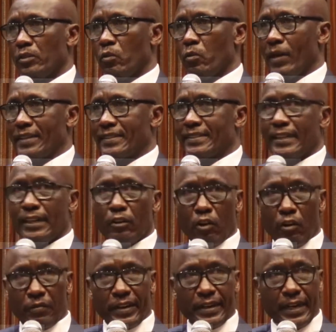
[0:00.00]
We are still
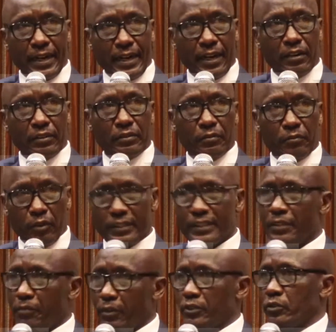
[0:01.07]
hovering around
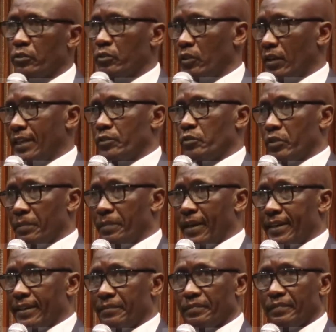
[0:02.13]
$40, $42 to the
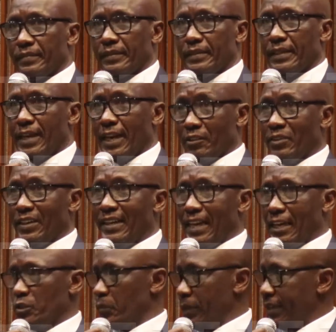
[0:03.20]
barrel. Actually,
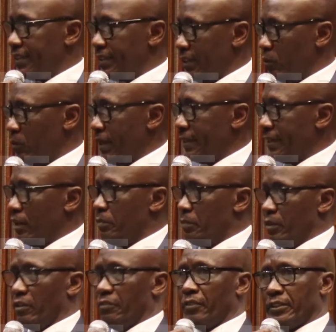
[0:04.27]
last week, it went down
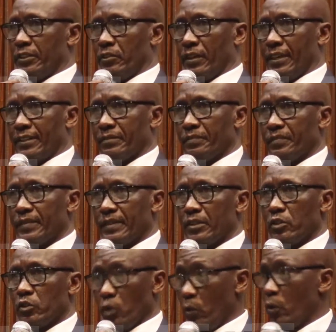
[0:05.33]
below $40.
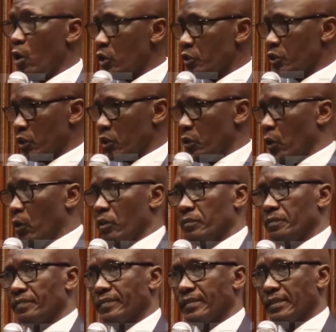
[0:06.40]
So we also
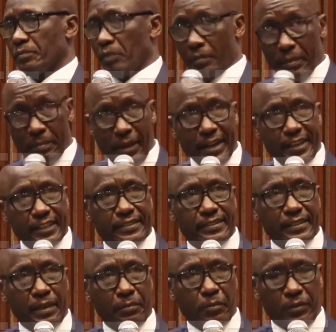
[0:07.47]
know from the markets
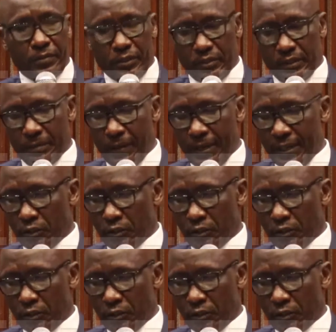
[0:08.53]
and from the demand